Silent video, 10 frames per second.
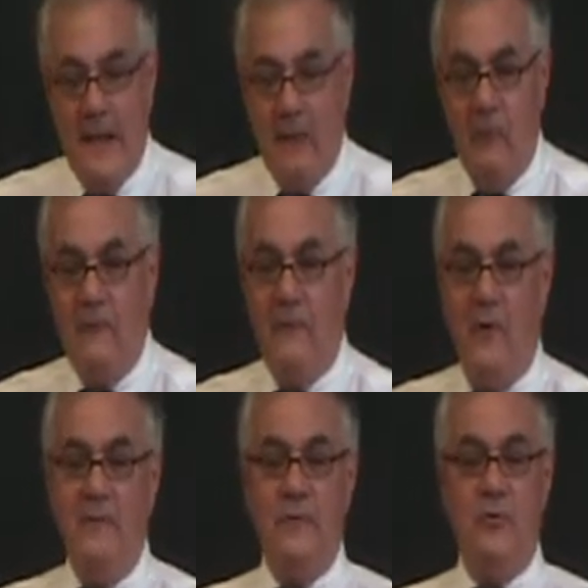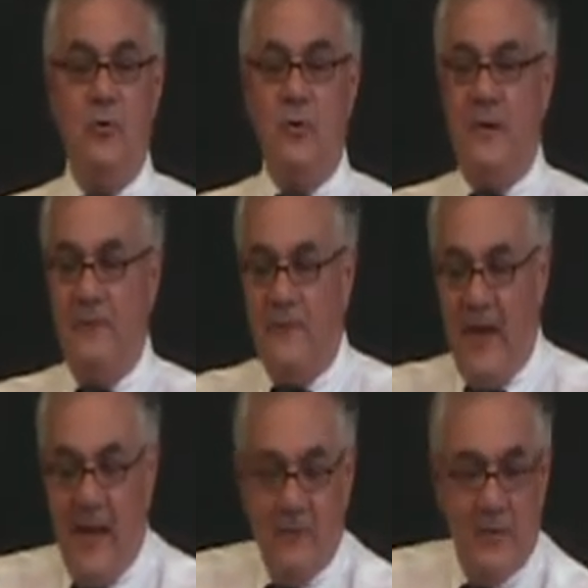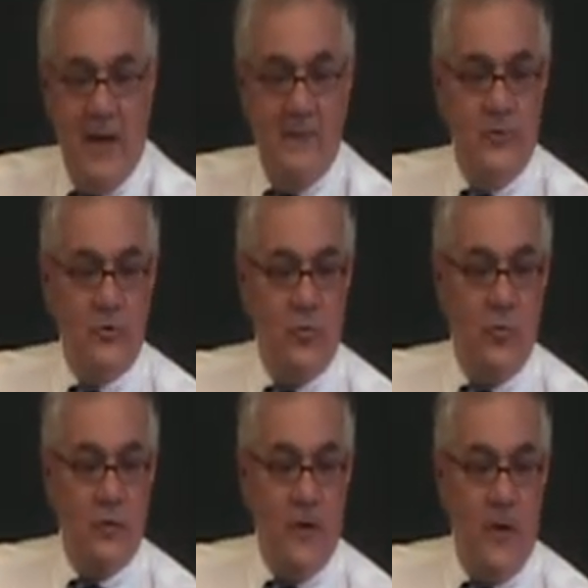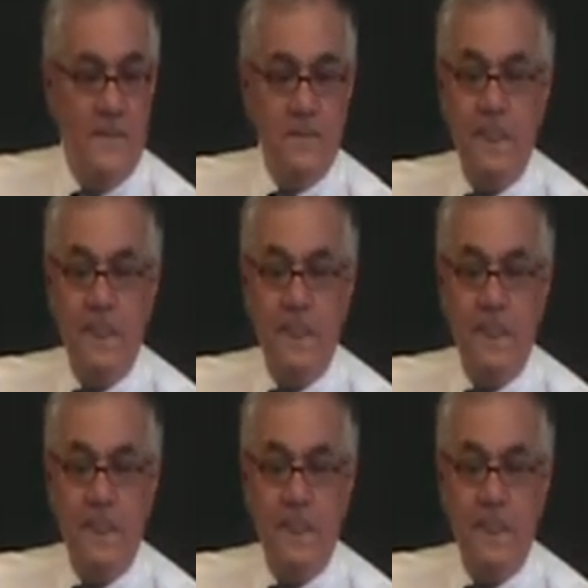They were a form of insurance that fell outside of insurance law.